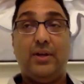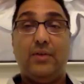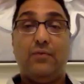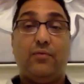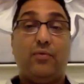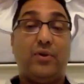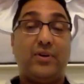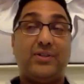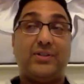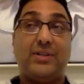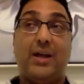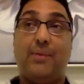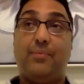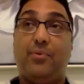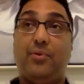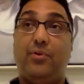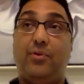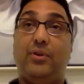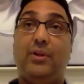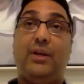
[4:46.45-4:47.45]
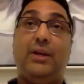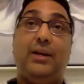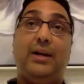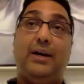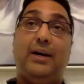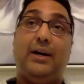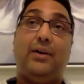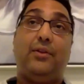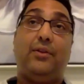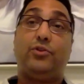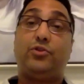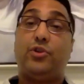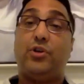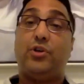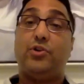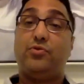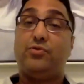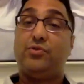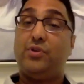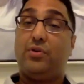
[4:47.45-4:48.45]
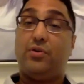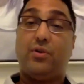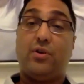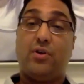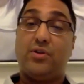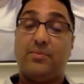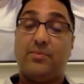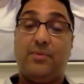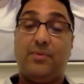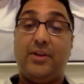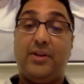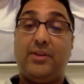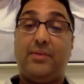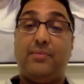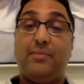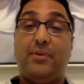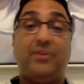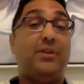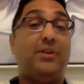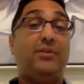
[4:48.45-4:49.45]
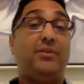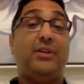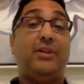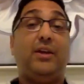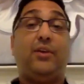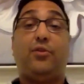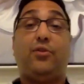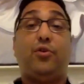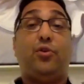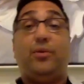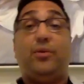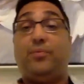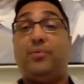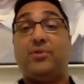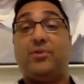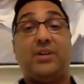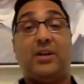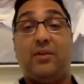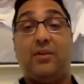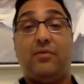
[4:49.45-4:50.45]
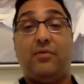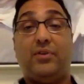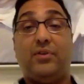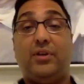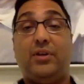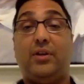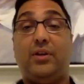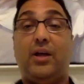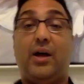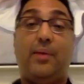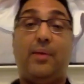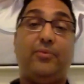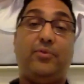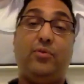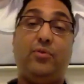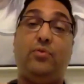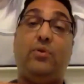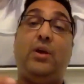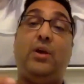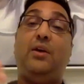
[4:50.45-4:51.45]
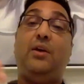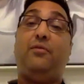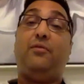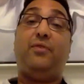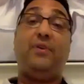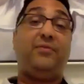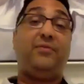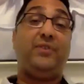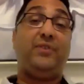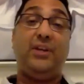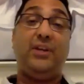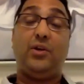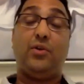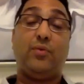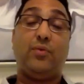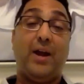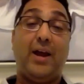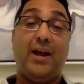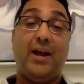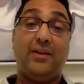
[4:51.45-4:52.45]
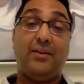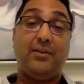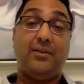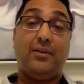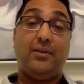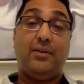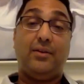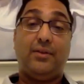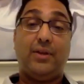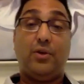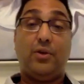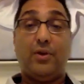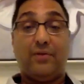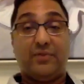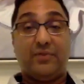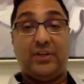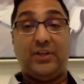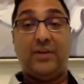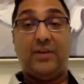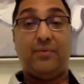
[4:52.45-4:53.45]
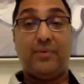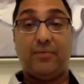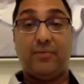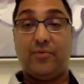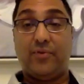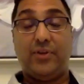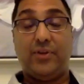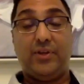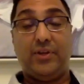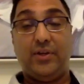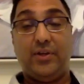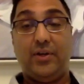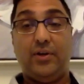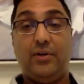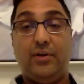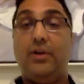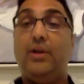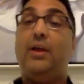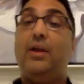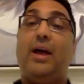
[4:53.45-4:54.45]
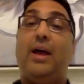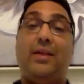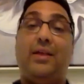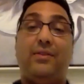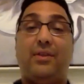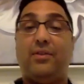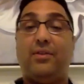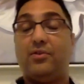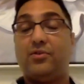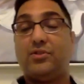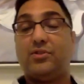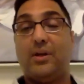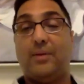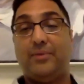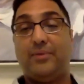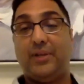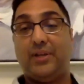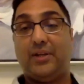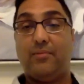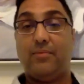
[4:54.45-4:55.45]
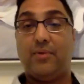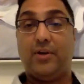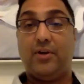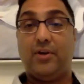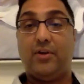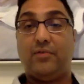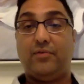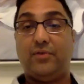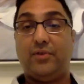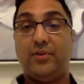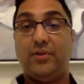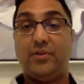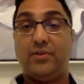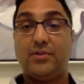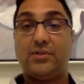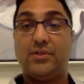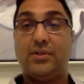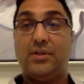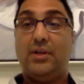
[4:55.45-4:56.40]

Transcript: For example, they'll charge you $0 a month, but they'll take 30% of your deal up to 15 grand that you have to give them for the year. and then they'll stop taking money off your deals.